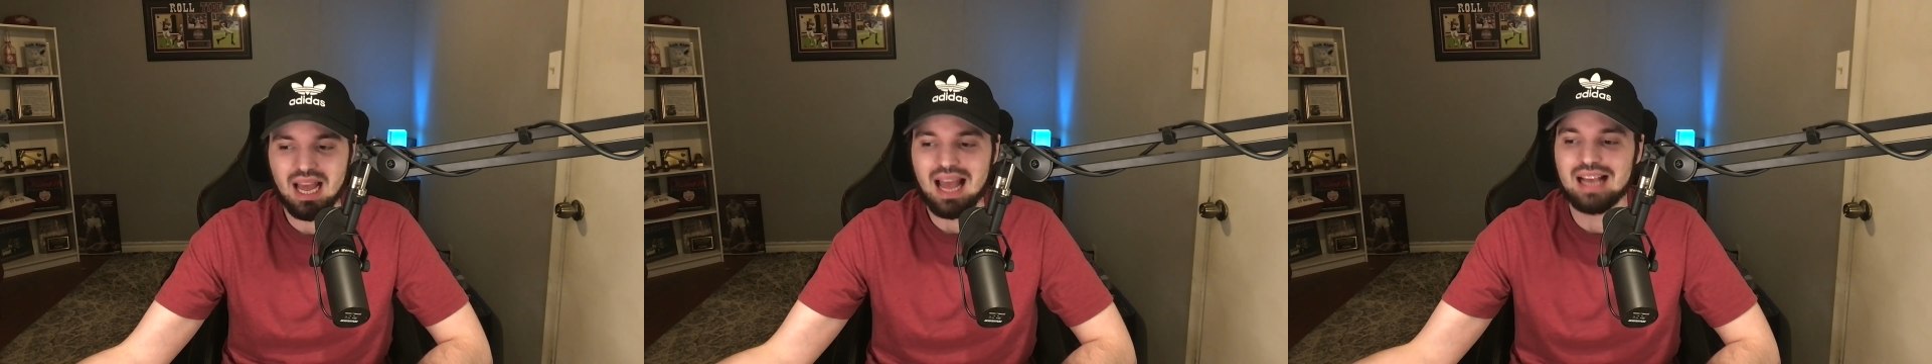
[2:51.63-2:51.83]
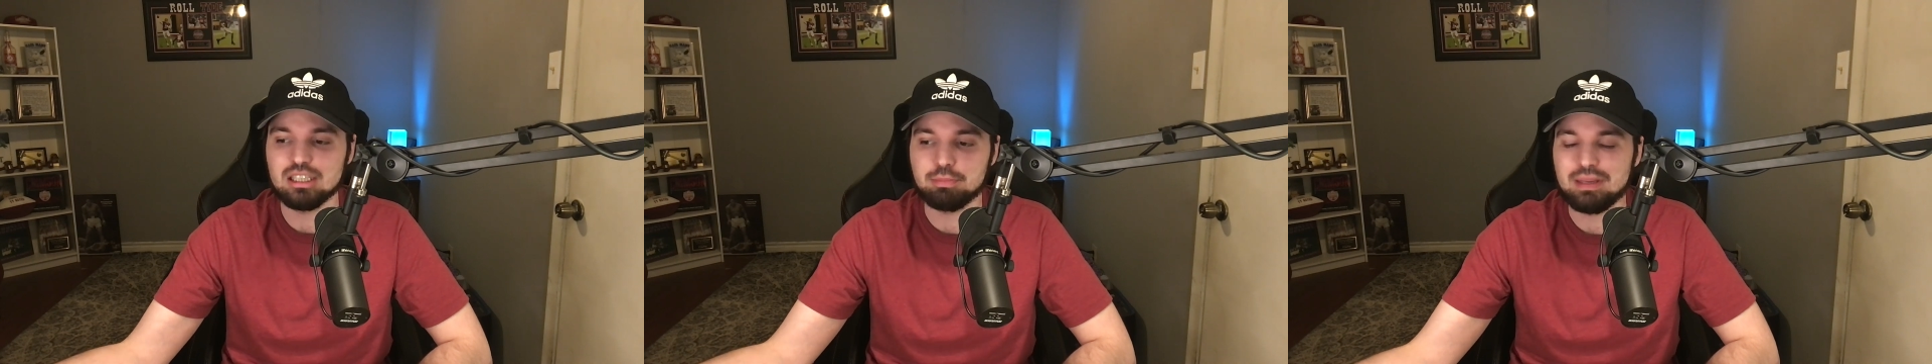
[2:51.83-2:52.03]

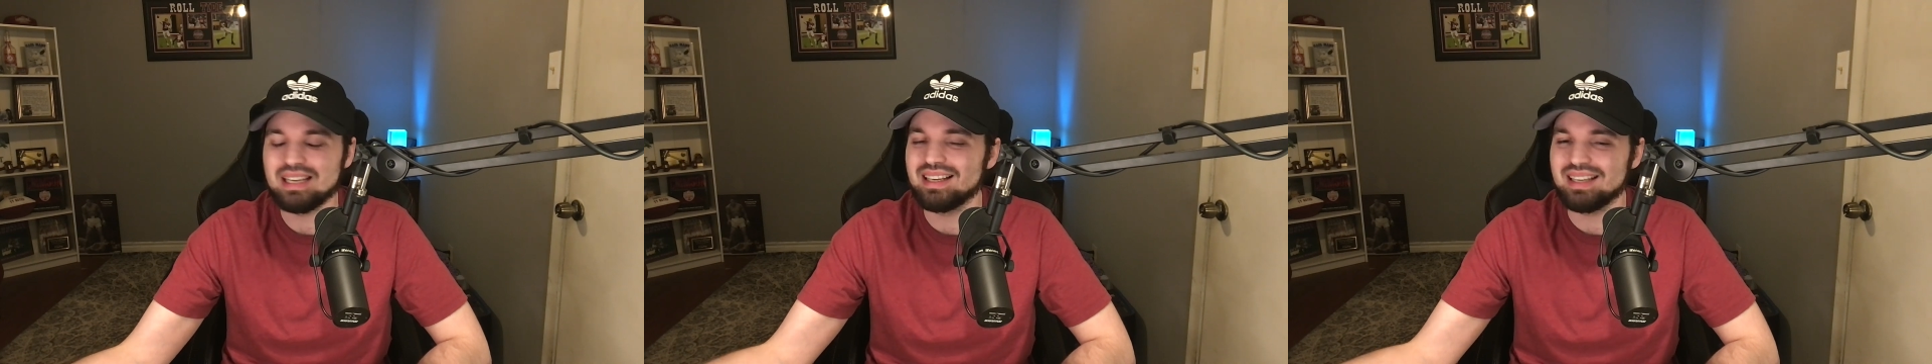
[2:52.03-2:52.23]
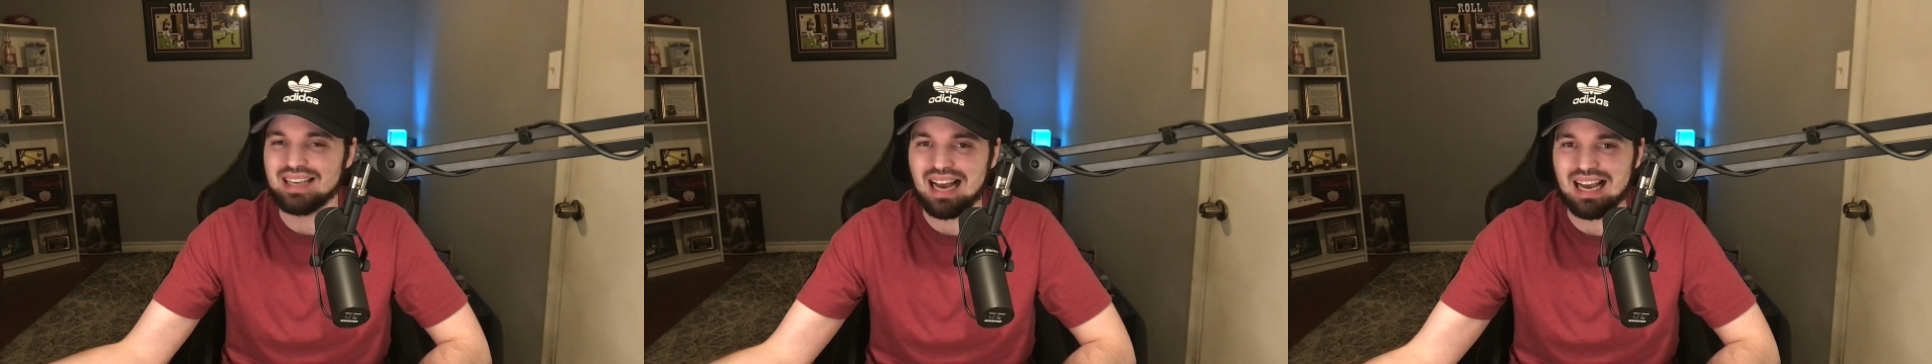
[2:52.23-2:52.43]
as
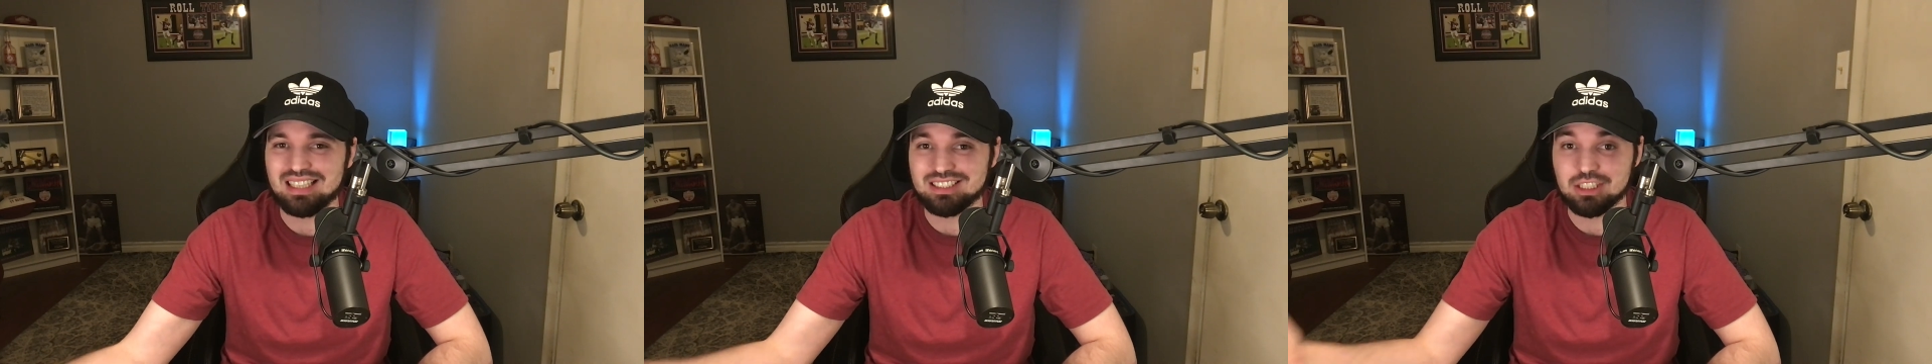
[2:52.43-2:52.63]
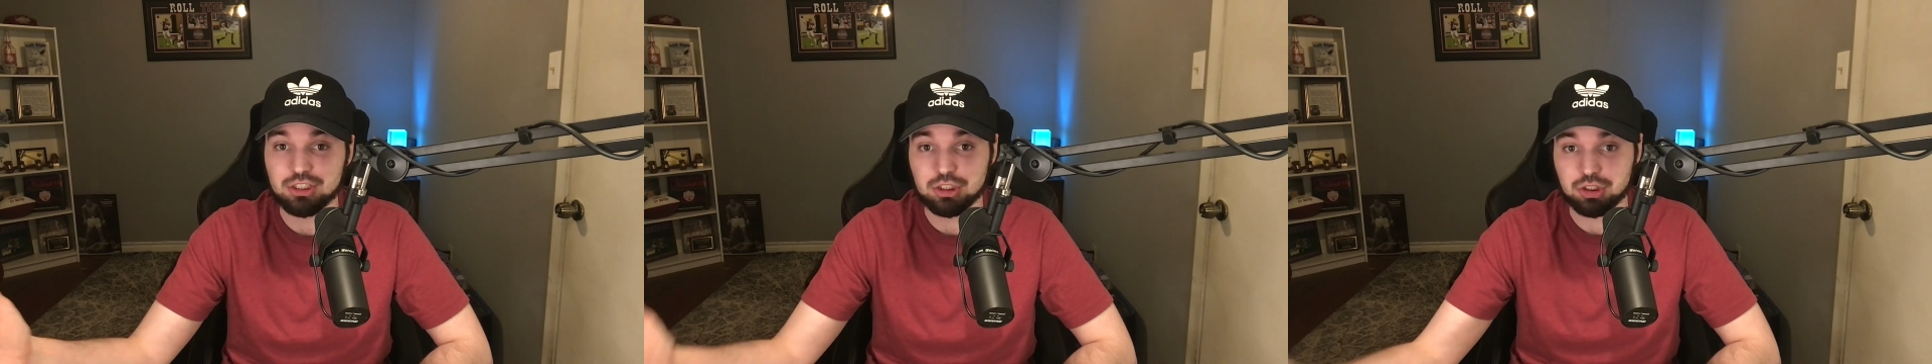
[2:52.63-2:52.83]
being guys
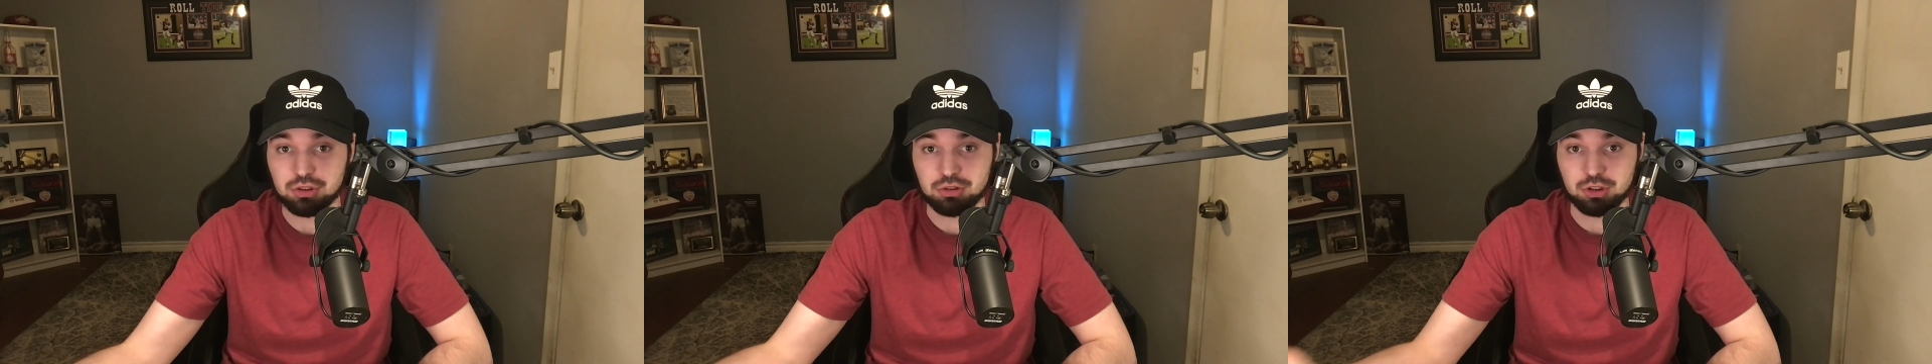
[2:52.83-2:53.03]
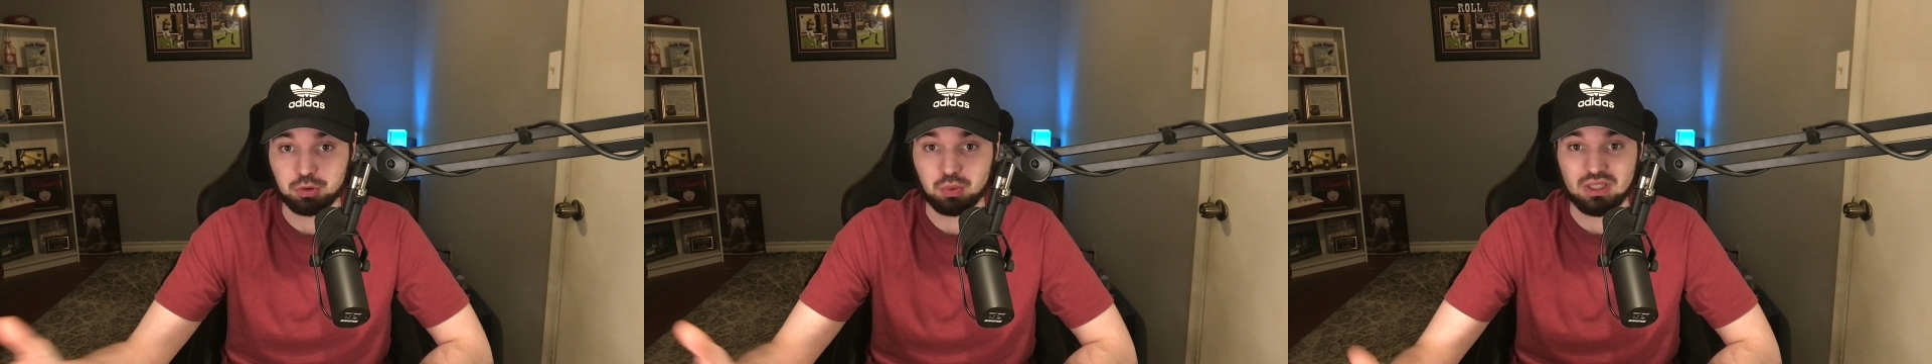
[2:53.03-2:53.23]
that the
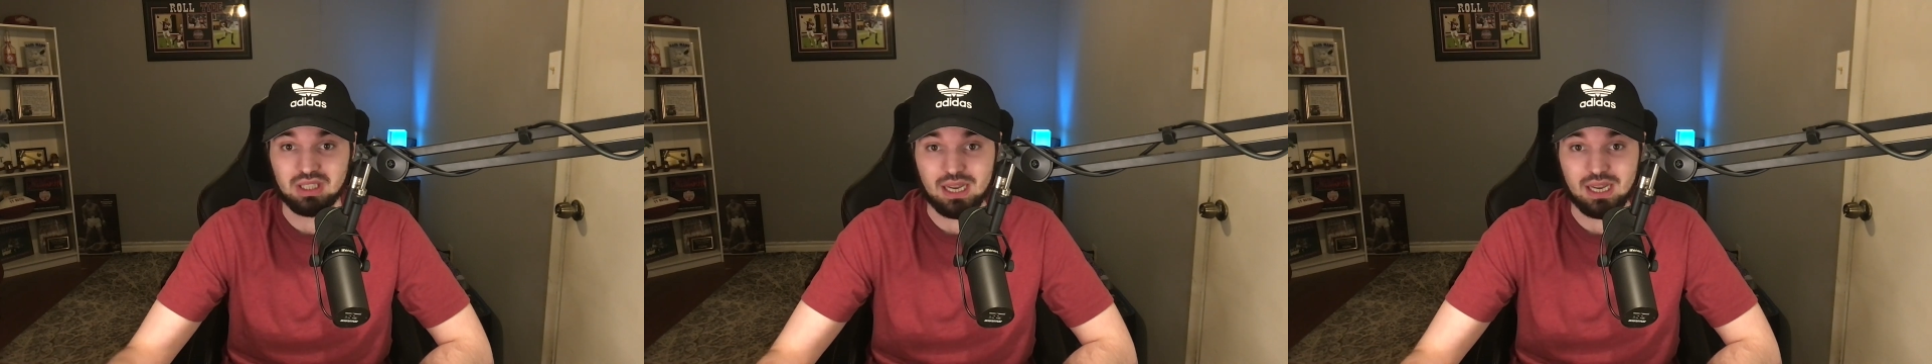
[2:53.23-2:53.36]
Sooners would